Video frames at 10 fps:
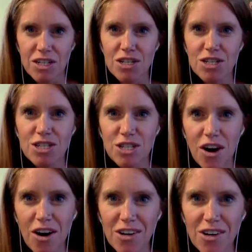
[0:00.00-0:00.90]
to
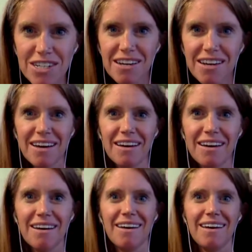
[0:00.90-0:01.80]
start
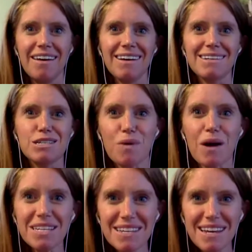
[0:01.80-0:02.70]

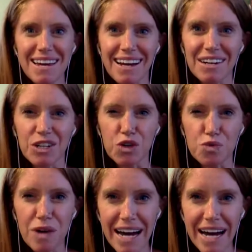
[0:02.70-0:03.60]
expressing
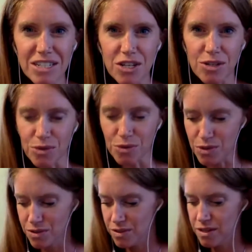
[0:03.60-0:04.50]

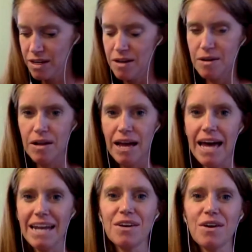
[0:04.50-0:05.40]
gratitude.
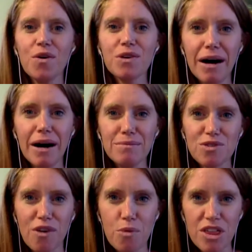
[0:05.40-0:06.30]
And it all comes
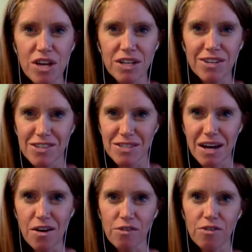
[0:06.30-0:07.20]
from within
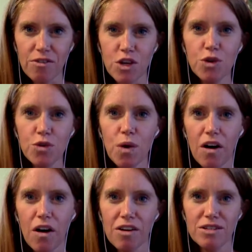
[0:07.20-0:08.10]
yourself. You
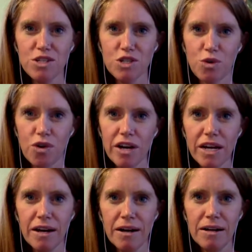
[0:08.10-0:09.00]
are the story